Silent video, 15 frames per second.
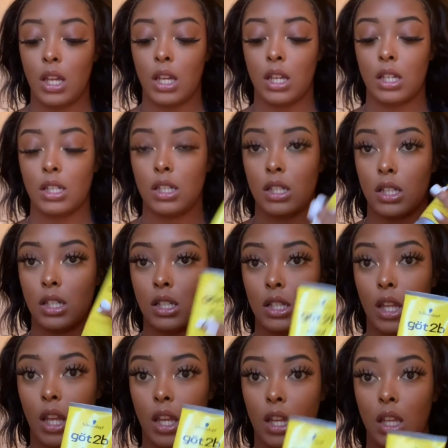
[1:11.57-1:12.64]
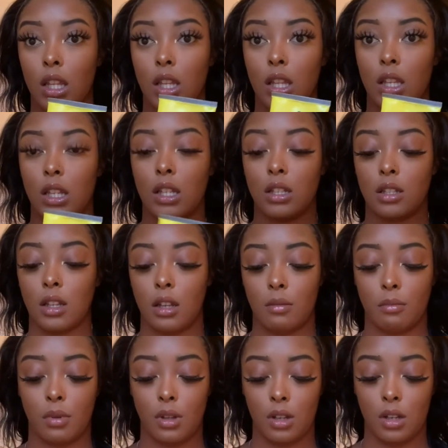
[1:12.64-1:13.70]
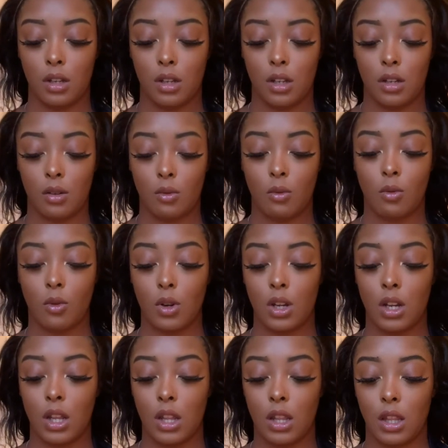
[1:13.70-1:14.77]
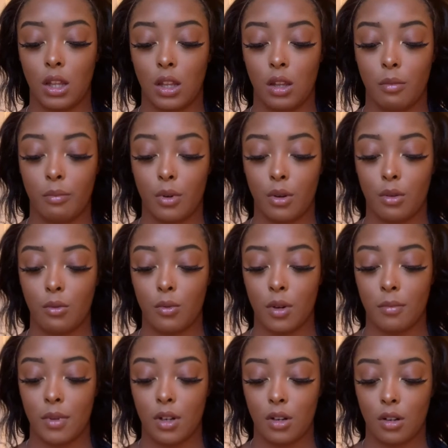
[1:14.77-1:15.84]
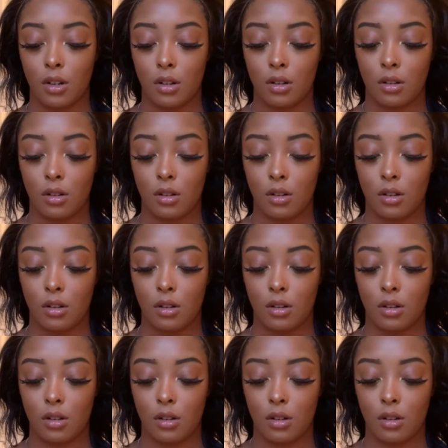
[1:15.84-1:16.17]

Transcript: is just taking this and putting it on the perimeter.